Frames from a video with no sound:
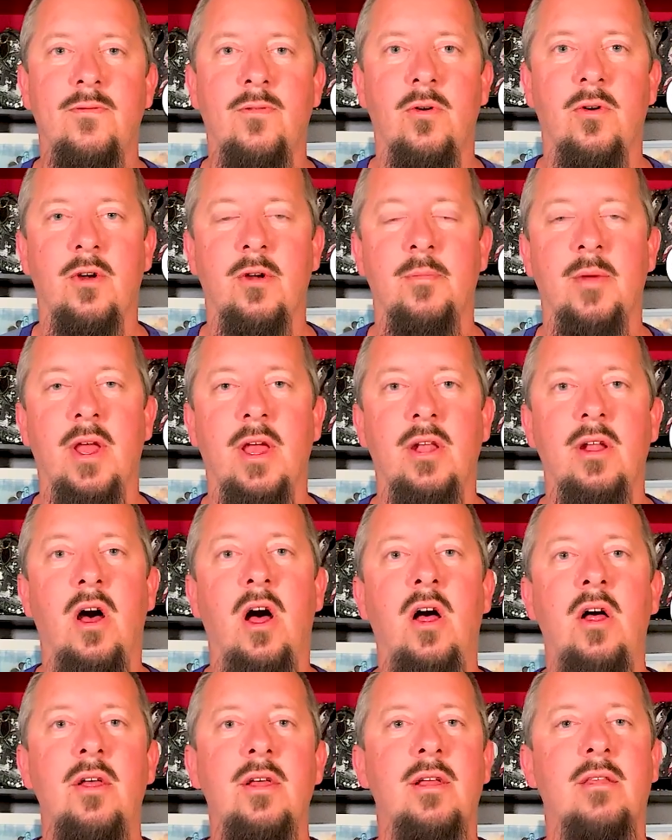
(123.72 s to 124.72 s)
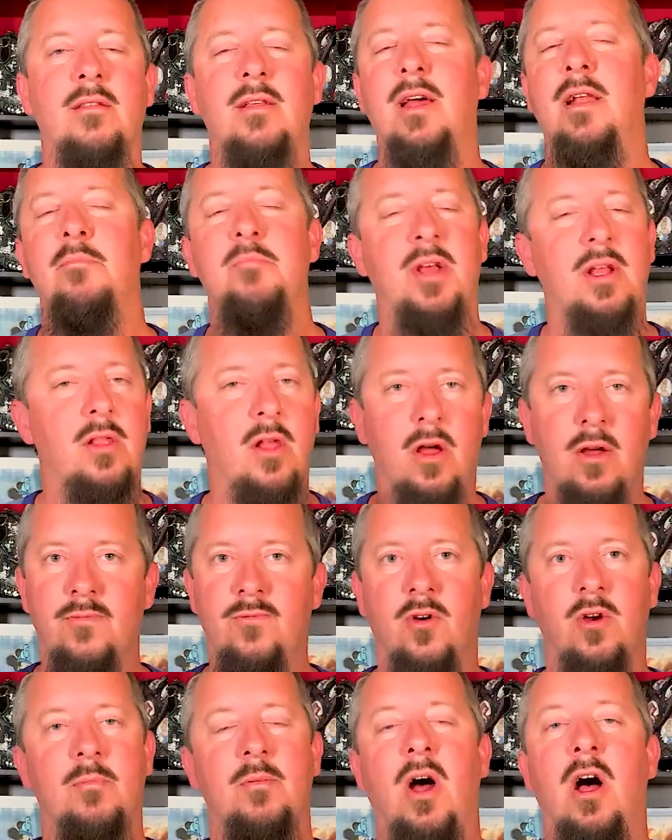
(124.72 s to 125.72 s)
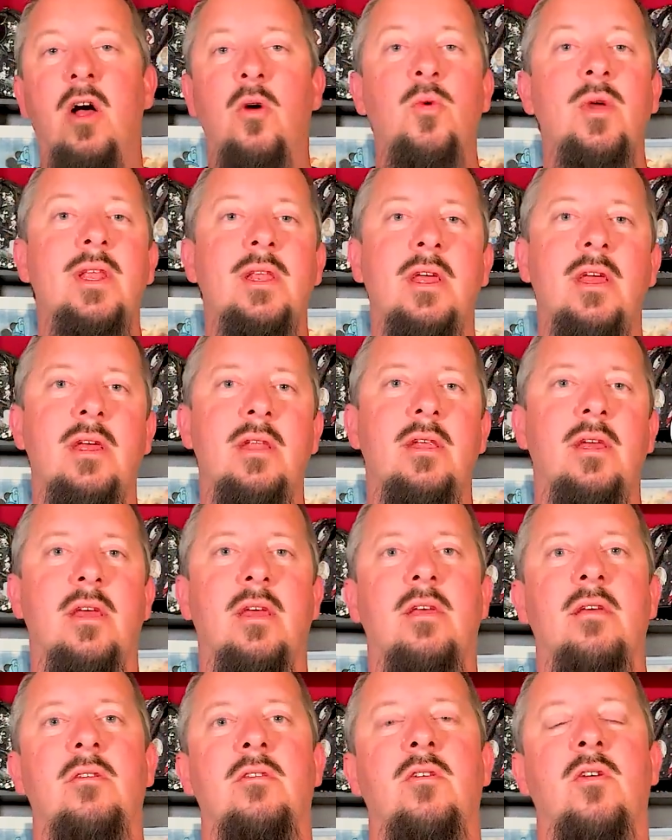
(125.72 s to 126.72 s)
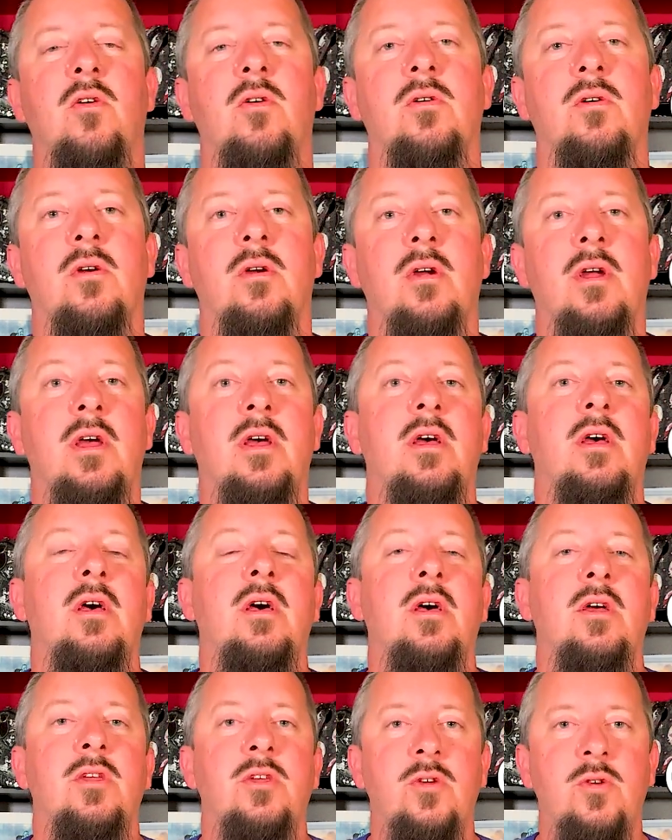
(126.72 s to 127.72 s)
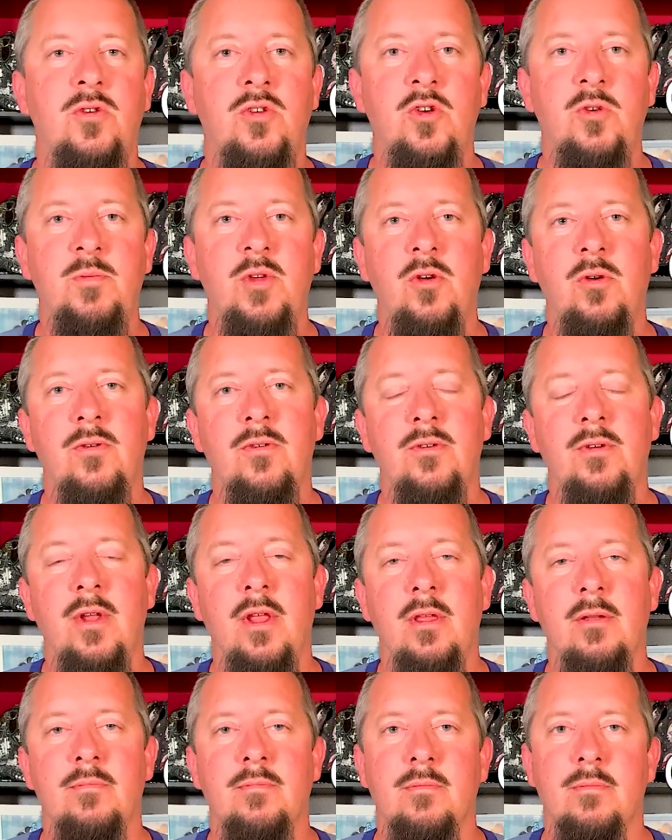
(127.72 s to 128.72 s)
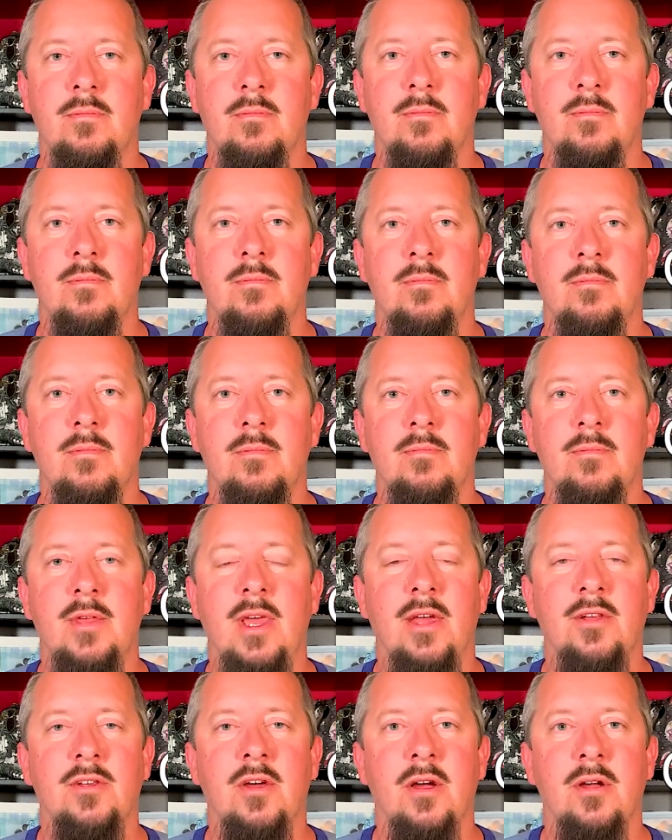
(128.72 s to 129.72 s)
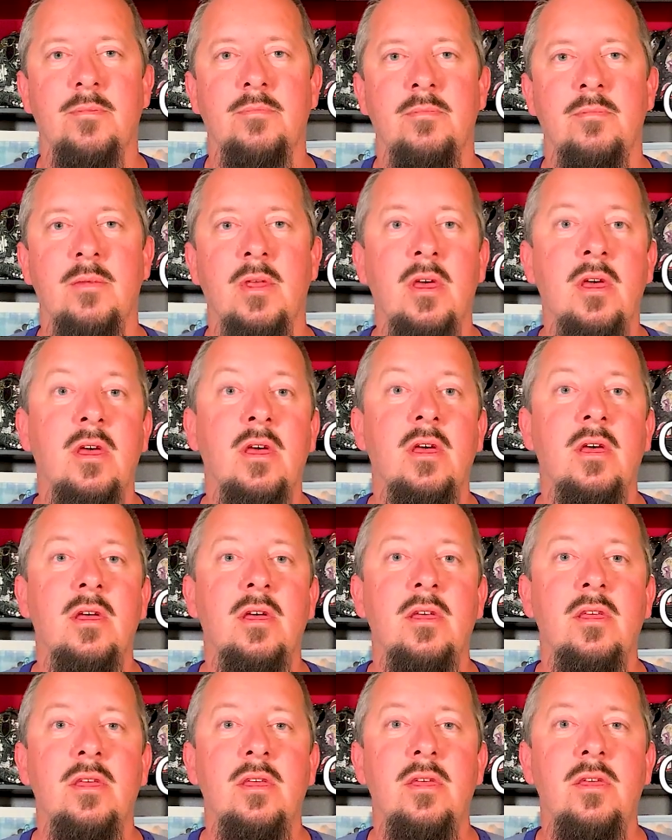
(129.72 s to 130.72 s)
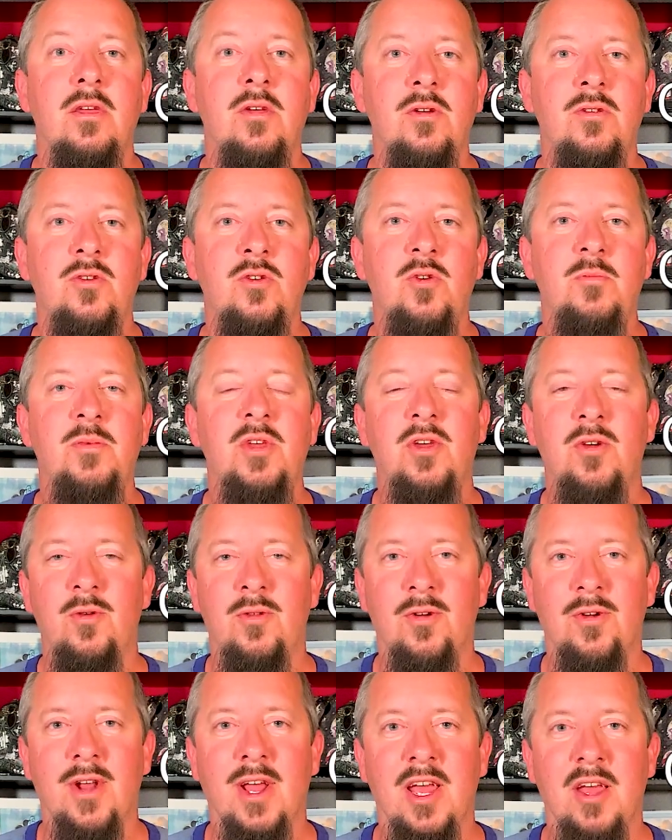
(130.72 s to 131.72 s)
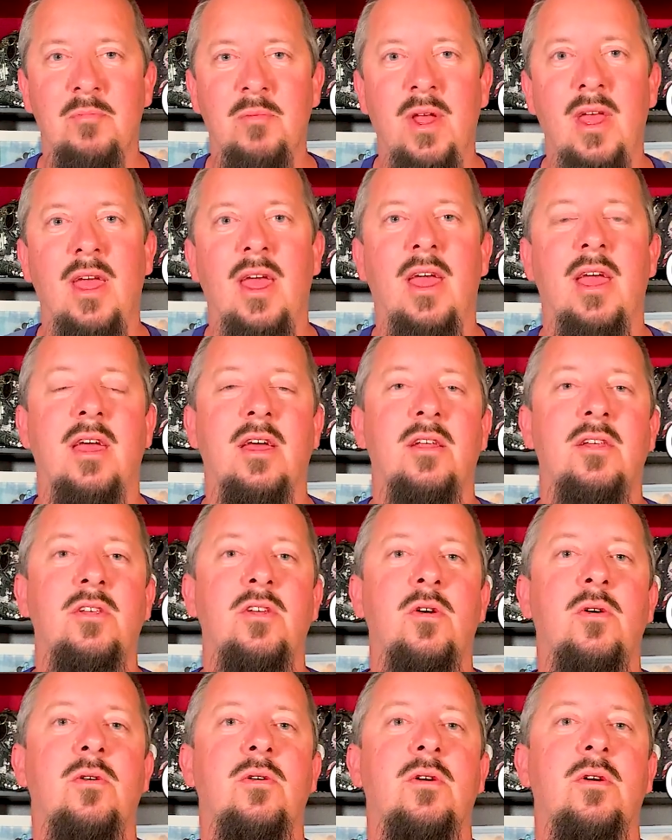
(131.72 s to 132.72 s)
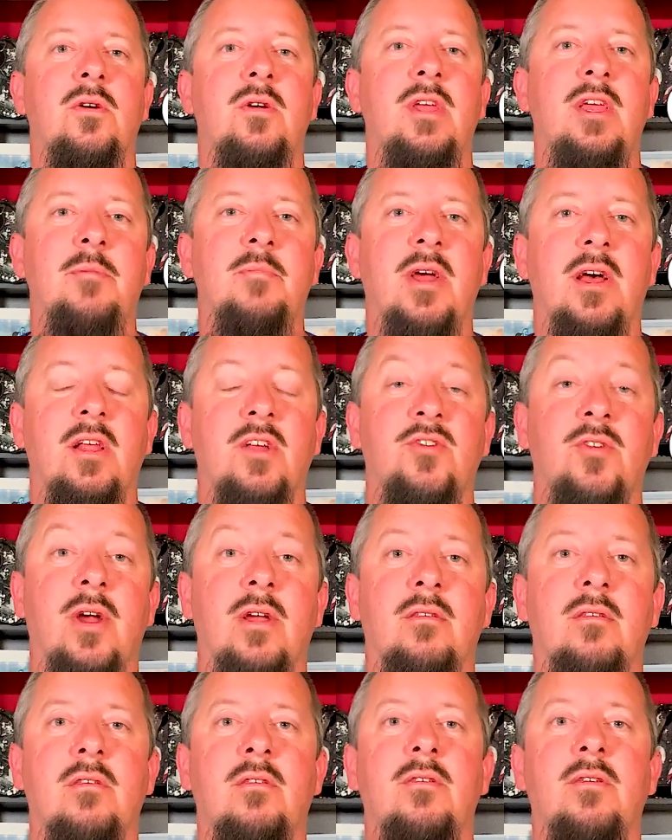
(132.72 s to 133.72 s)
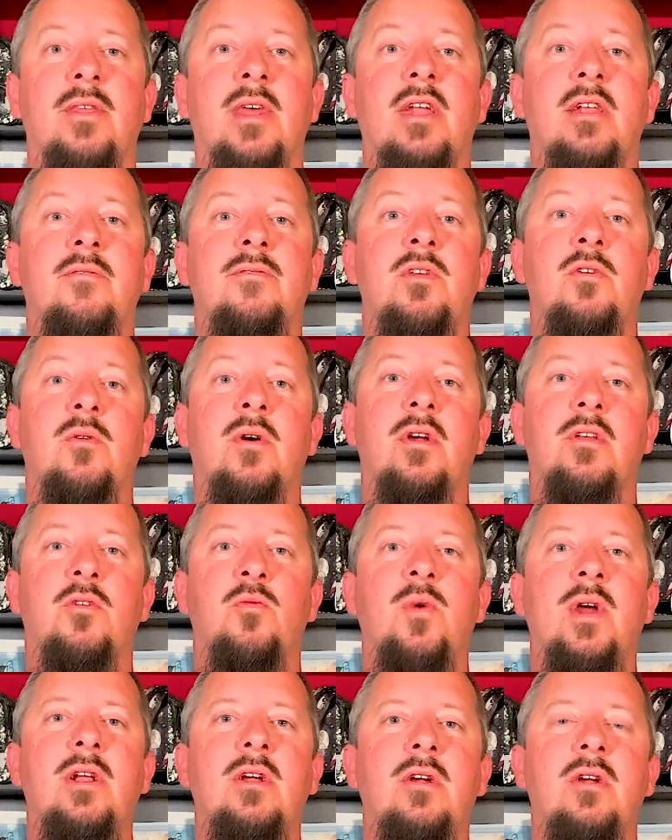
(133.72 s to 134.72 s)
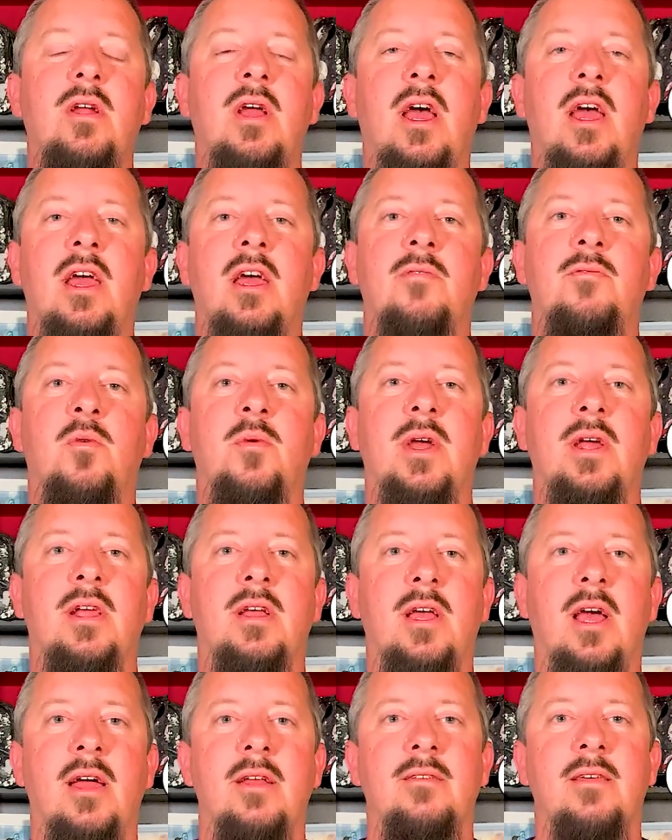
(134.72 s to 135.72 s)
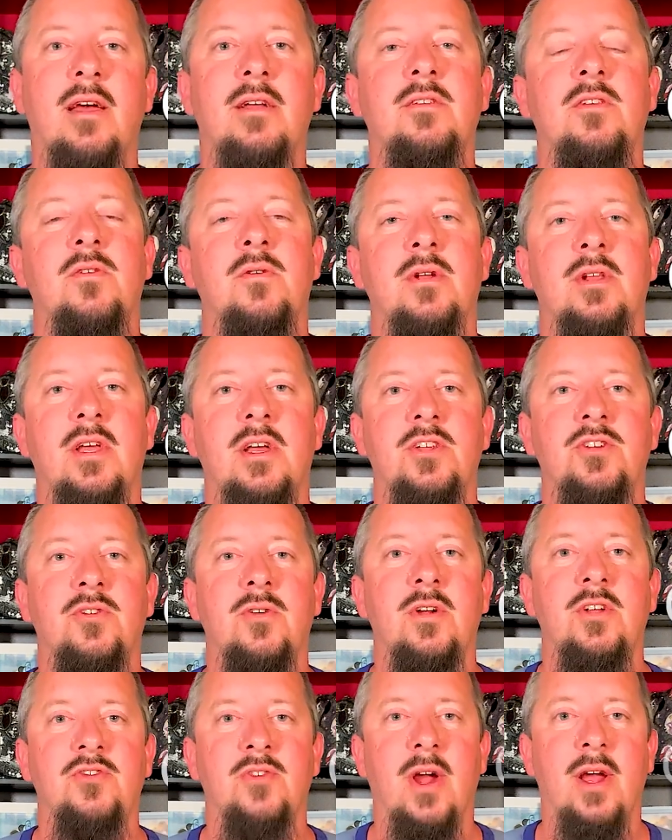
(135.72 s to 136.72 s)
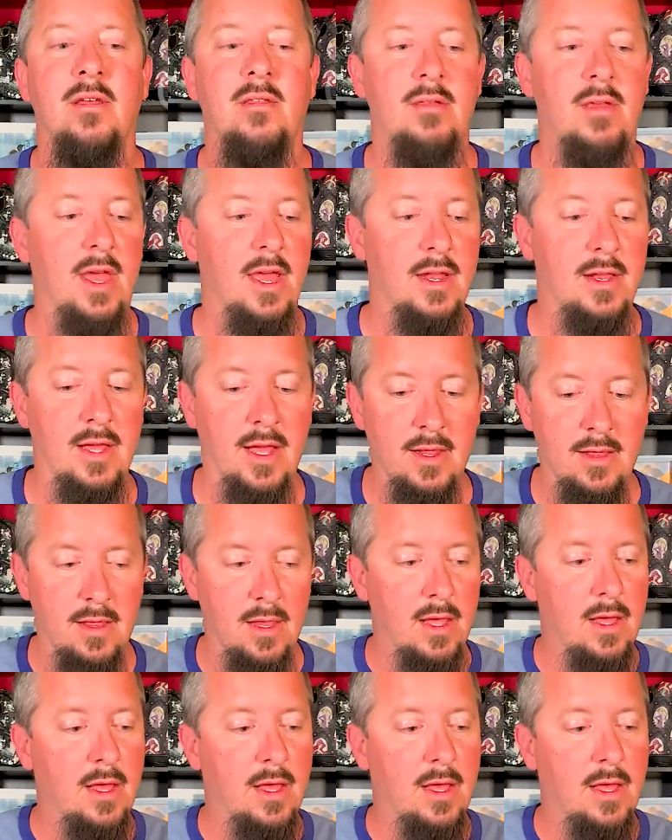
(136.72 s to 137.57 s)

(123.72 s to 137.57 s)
form, and all it's not a big long form. All we need is your YouTube user. Can't talk. YouTube username and your email address so that if you are the winner, I have a way to contact you and get your address and get